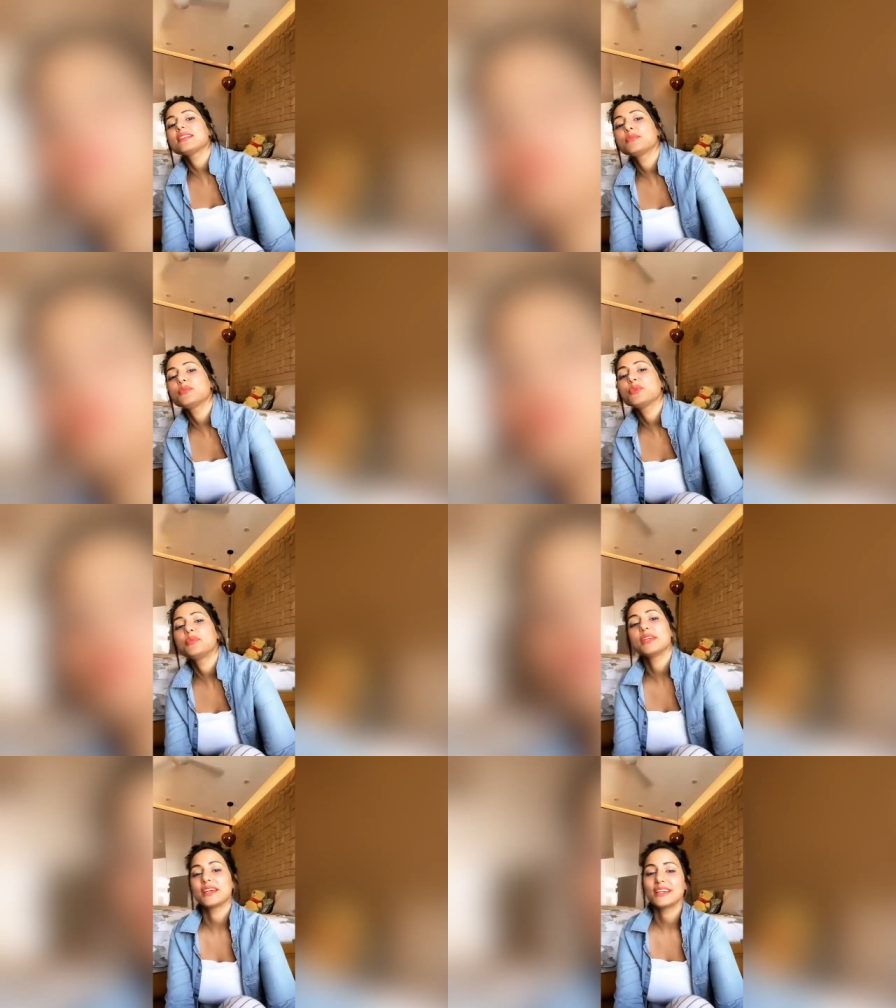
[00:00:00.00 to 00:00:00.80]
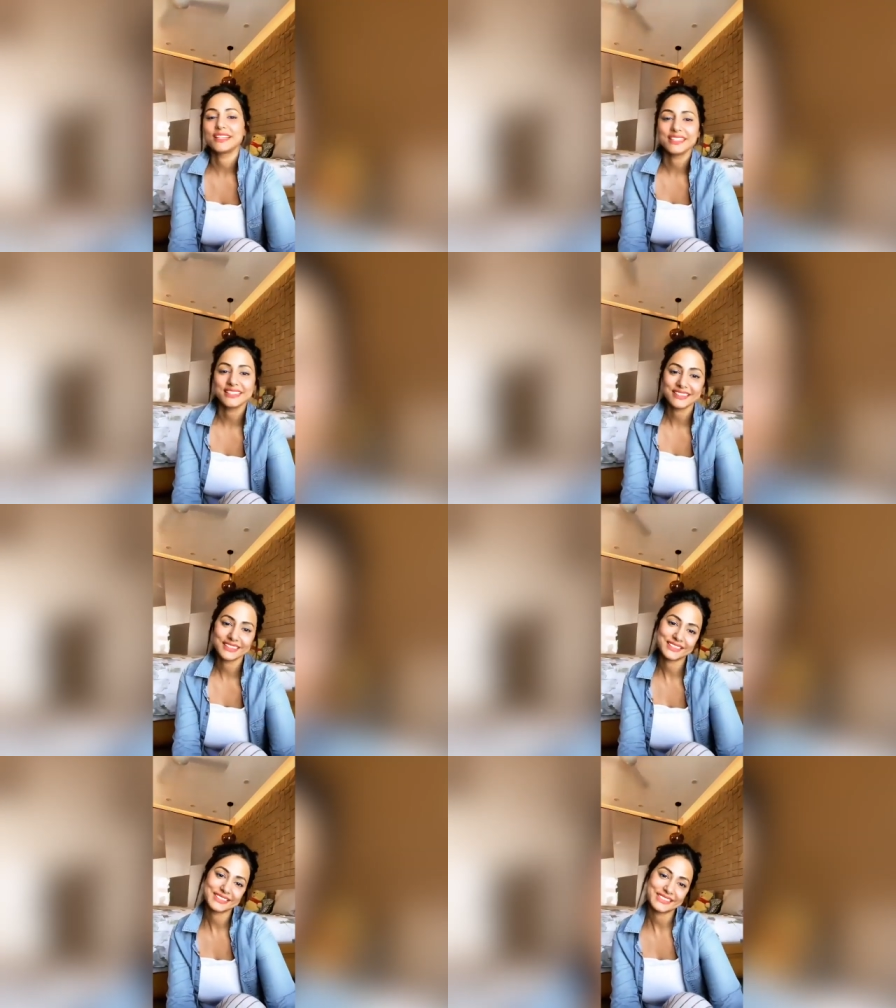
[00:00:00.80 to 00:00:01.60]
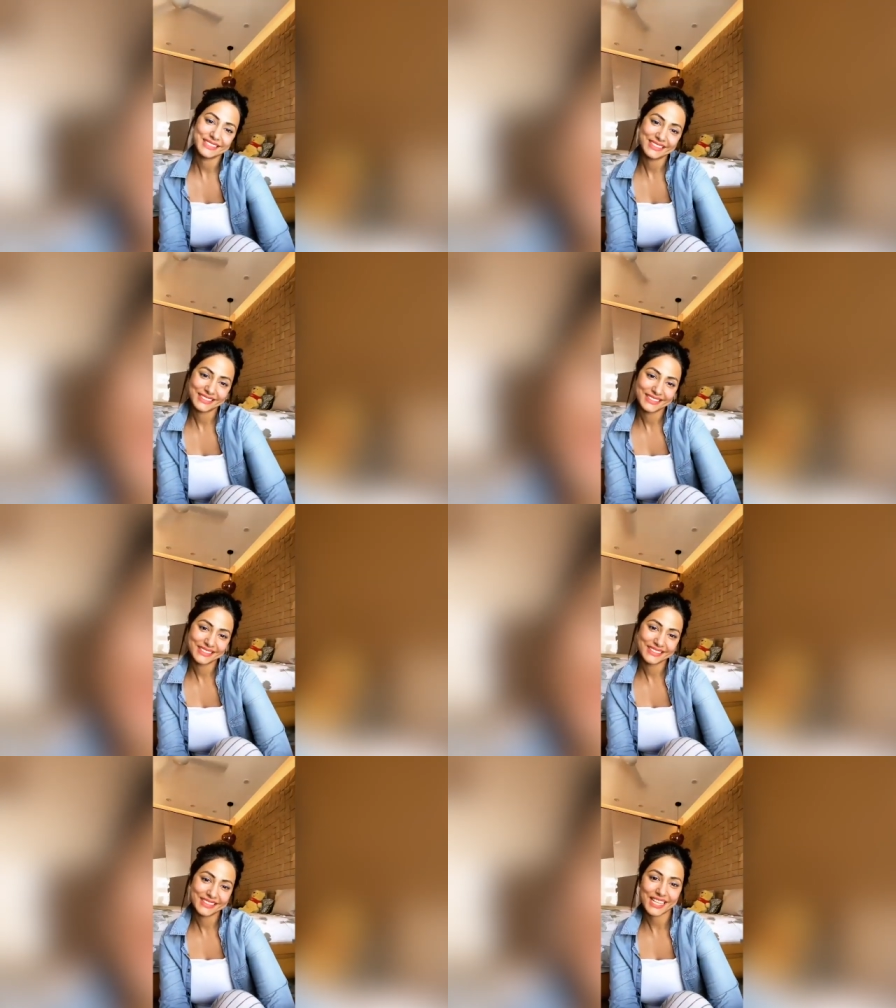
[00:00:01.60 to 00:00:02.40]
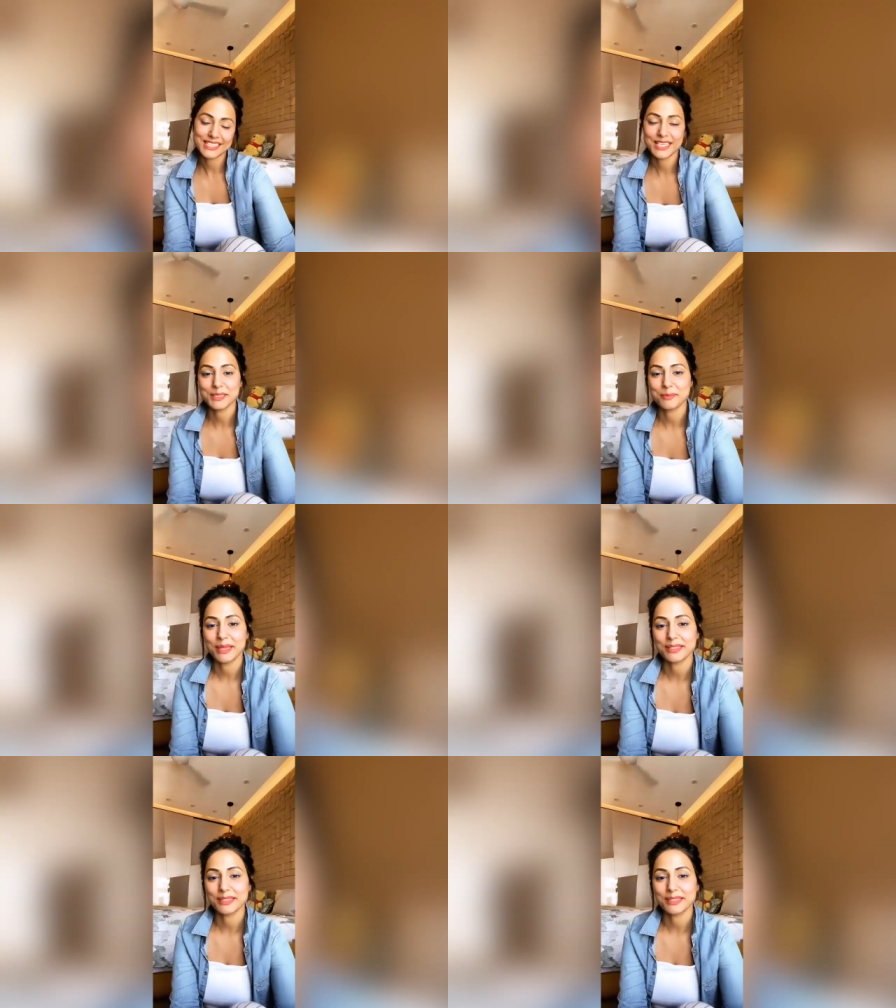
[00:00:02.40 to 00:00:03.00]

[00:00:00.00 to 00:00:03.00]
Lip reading: That's poo behind. That's his